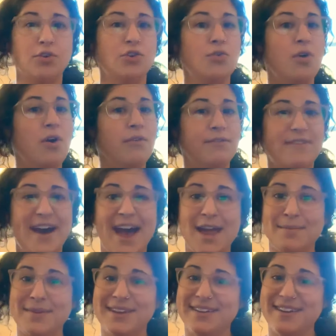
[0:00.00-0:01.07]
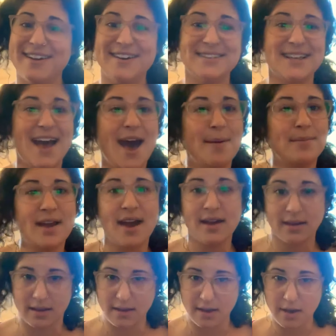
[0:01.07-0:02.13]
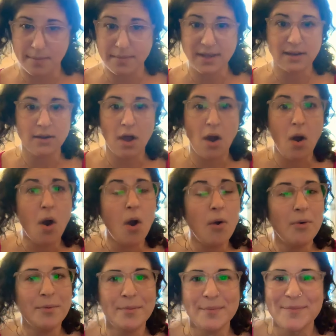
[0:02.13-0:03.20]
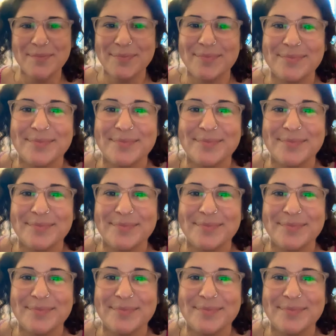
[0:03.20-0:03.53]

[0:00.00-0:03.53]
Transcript: You won't find me, cause I'm not coming home.